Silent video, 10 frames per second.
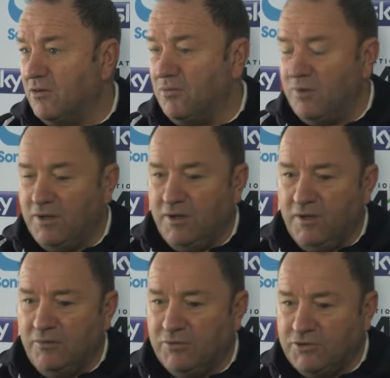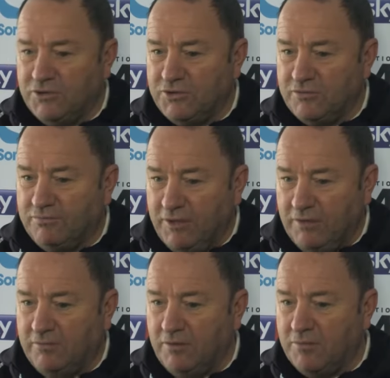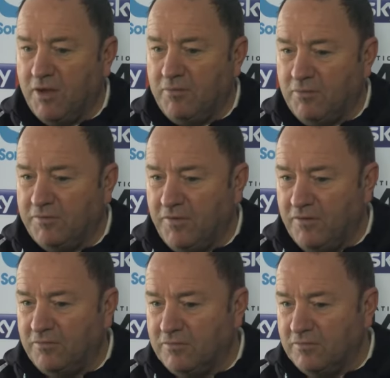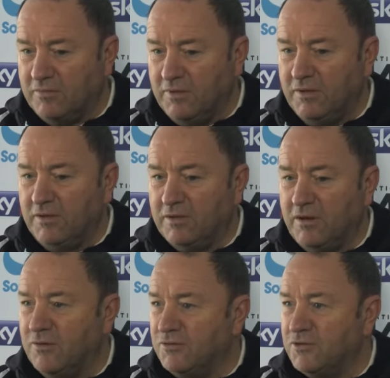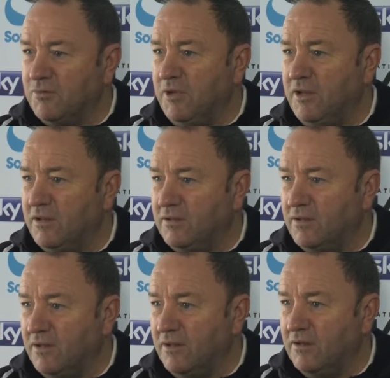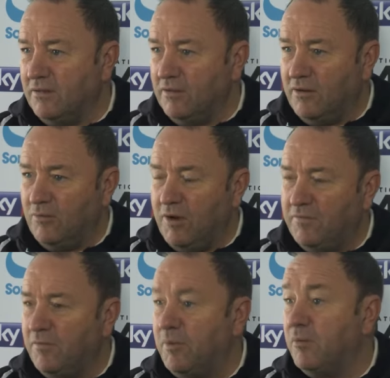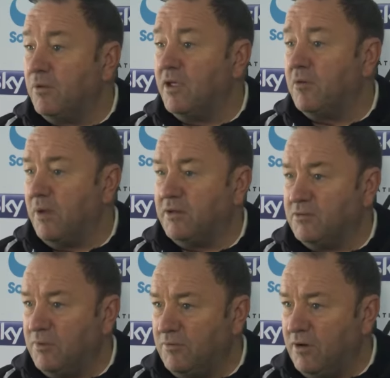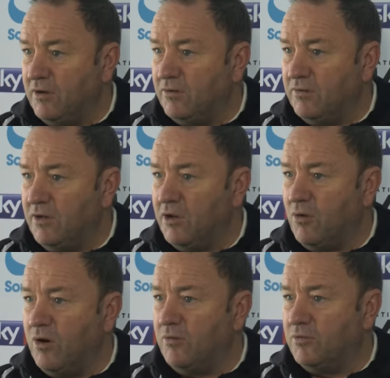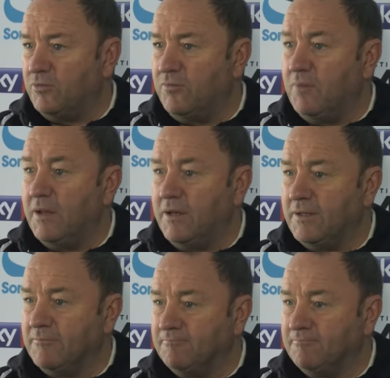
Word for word: So we we just you know I'm keeping my phone close to me and uh, you know waiting for people to get back to me really on inquiries we've made.